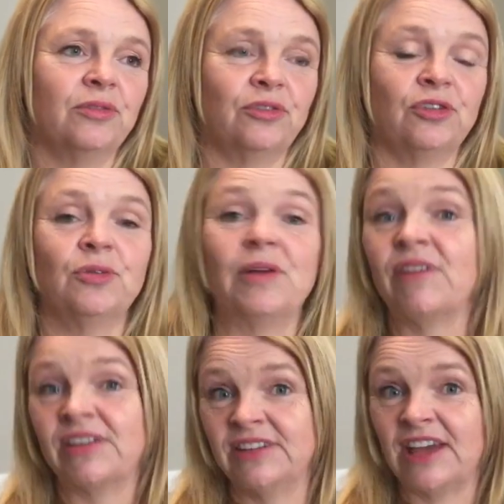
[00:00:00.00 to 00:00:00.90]
do
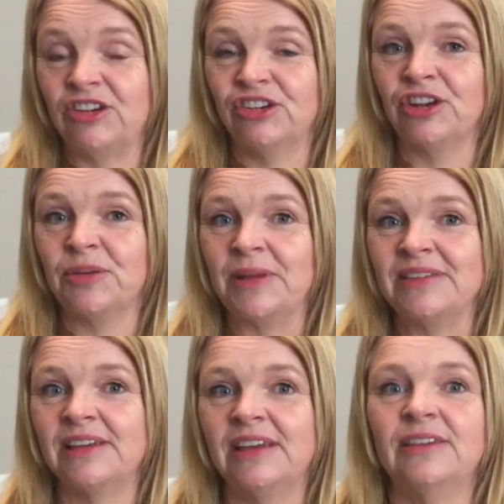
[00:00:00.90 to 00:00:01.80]
investigation
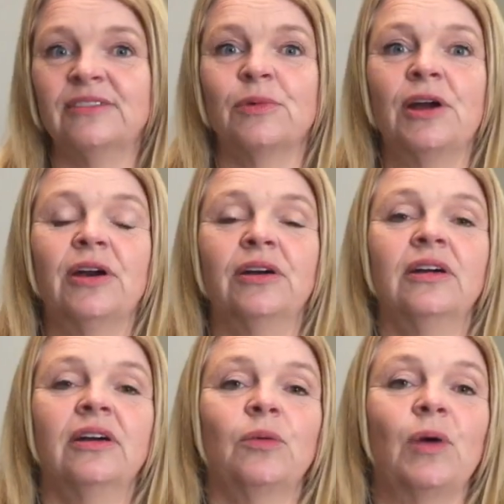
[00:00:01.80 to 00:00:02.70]
committees where
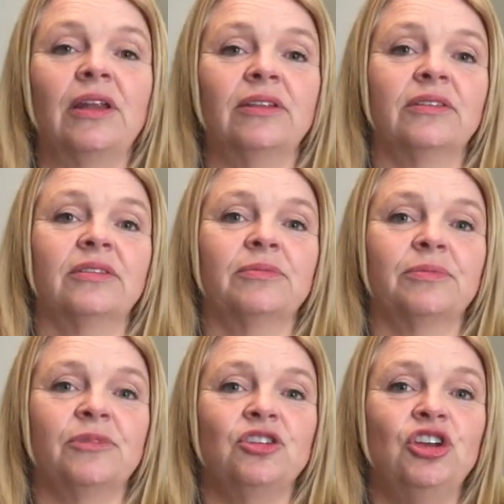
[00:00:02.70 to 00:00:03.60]
when
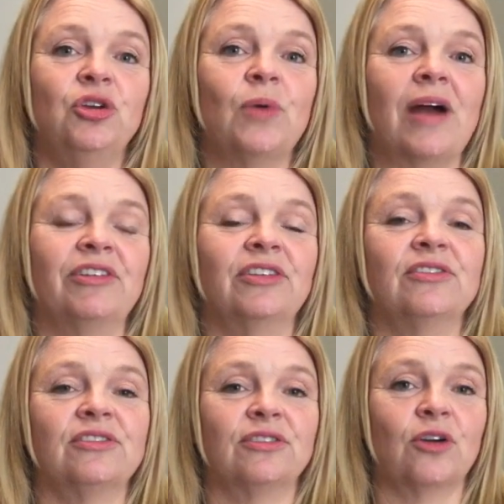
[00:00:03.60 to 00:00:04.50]
new
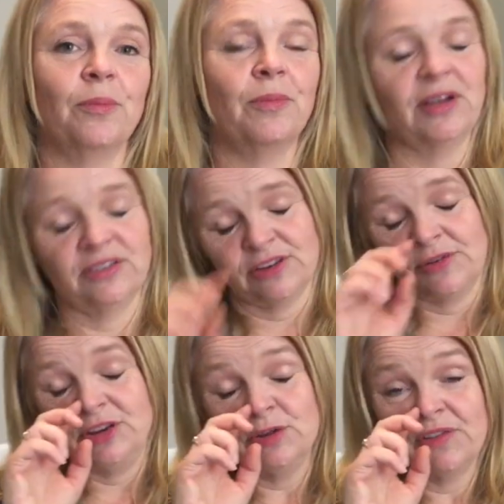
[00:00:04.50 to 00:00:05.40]
evidence has come,
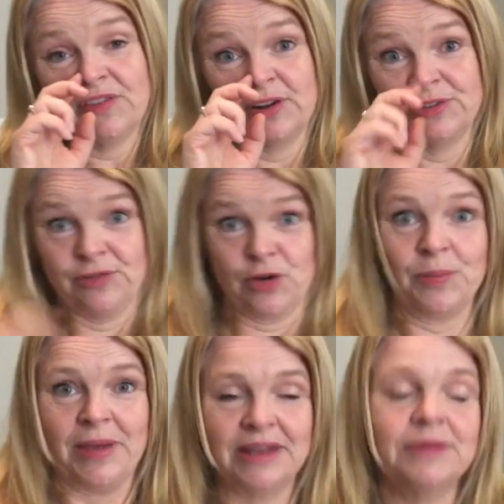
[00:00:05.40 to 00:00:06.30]
new referrals have
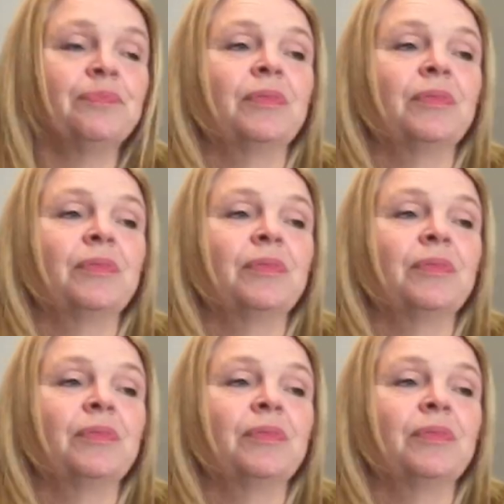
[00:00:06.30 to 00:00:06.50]
come in,